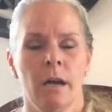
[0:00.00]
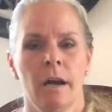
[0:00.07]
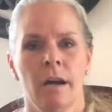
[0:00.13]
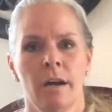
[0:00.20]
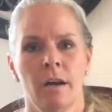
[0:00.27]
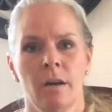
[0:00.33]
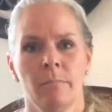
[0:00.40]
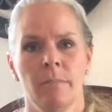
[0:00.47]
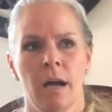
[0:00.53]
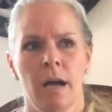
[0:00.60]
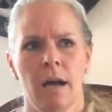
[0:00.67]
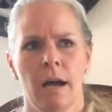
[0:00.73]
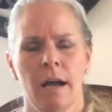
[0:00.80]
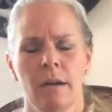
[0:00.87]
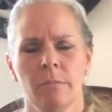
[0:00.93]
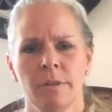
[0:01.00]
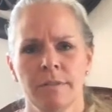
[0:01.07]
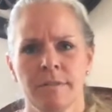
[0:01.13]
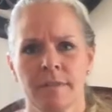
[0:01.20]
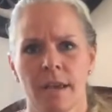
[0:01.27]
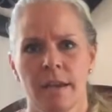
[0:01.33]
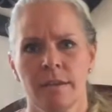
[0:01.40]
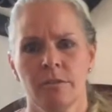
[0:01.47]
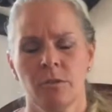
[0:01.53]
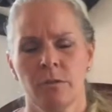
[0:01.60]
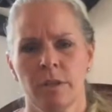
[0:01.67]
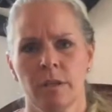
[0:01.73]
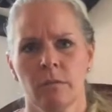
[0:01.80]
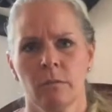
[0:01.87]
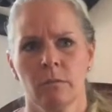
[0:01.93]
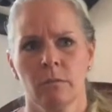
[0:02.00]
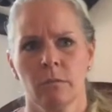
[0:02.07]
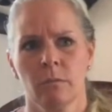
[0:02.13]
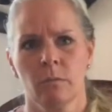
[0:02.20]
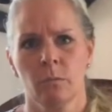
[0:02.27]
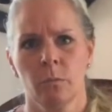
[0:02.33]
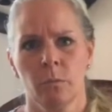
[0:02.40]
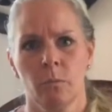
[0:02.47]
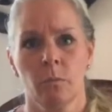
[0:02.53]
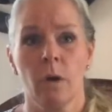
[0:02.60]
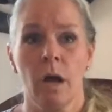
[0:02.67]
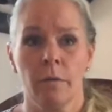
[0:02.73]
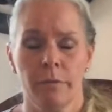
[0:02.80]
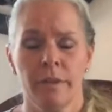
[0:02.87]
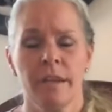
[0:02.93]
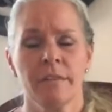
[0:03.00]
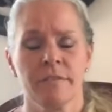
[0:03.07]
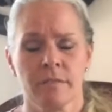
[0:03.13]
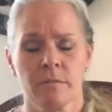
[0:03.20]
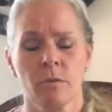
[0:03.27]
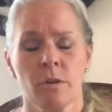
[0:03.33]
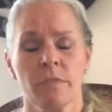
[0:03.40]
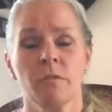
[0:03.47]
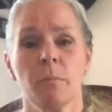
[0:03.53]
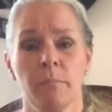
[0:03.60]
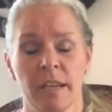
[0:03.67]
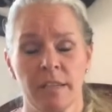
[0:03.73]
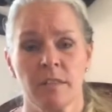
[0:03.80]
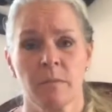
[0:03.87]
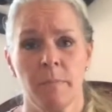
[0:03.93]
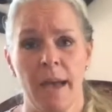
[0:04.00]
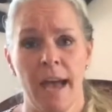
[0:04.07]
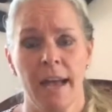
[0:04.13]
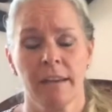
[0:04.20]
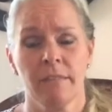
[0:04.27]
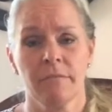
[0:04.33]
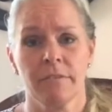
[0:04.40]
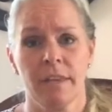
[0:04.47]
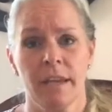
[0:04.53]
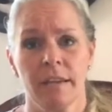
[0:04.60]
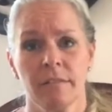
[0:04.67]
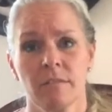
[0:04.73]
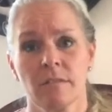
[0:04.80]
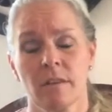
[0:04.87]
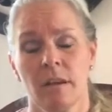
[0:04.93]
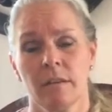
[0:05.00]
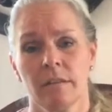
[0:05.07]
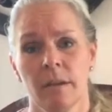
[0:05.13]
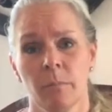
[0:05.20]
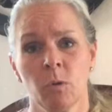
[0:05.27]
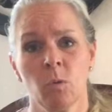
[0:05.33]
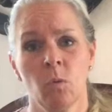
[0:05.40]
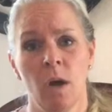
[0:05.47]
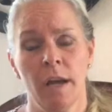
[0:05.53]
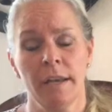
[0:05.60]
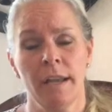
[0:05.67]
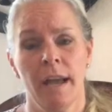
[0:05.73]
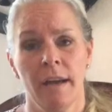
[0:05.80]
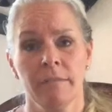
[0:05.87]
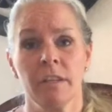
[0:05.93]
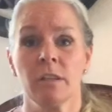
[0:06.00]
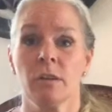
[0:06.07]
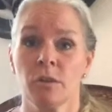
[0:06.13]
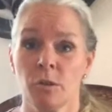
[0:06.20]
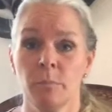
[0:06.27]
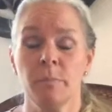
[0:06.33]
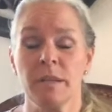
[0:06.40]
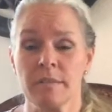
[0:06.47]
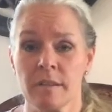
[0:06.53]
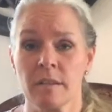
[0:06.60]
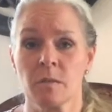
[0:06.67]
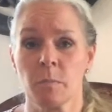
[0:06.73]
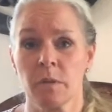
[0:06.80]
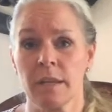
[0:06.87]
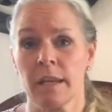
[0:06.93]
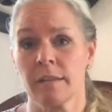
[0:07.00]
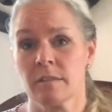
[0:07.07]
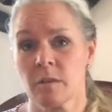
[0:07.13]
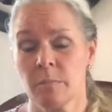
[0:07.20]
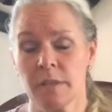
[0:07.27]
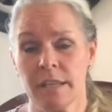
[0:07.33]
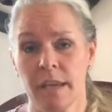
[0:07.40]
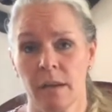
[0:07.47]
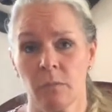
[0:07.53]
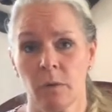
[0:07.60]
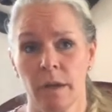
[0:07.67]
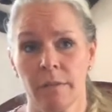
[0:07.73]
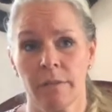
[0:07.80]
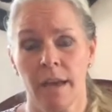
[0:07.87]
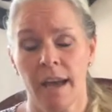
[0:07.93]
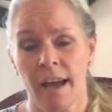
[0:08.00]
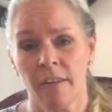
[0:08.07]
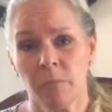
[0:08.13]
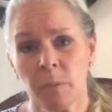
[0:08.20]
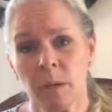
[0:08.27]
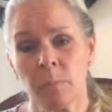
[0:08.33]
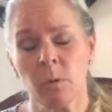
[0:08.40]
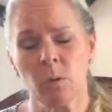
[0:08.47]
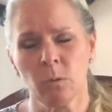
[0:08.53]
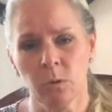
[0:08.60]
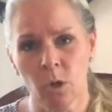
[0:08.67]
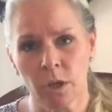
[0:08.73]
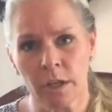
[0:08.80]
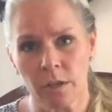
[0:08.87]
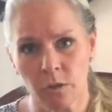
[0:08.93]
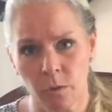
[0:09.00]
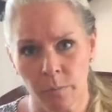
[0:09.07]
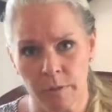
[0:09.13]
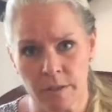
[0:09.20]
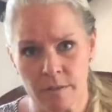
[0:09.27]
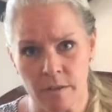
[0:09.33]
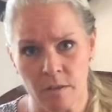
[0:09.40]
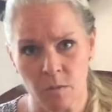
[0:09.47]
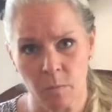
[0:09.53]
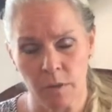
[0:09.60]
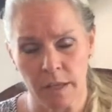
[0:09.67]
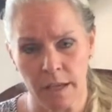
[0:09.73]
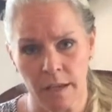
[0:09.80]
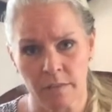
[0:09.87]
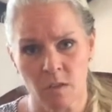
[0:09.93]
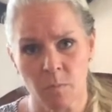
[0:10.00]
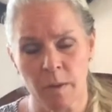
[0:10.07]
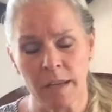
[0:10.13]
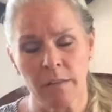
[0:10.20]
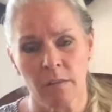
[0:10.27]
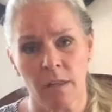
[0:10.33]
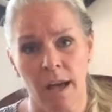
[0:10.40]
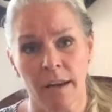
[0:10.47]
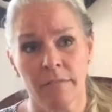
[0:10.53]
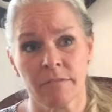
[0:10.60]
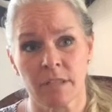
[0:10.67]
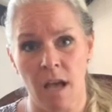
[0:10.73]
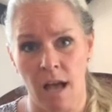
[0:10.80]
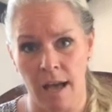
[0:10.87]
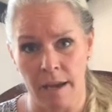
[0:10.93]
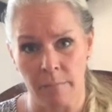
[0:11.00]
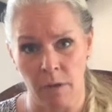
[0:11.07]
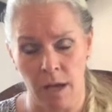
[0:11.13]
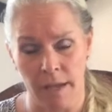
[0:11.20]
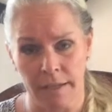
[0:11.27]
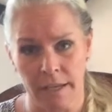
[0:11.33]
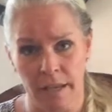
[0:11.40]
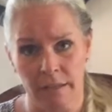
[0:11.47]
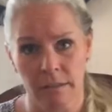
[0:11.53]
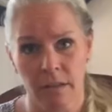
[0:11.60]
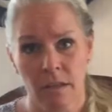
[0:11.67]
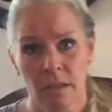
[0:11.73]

I would say it's sort of a mixed bag of things. Number one, having a good business plan to begin with. Have people look at your business plan. Spend a lot of time on it.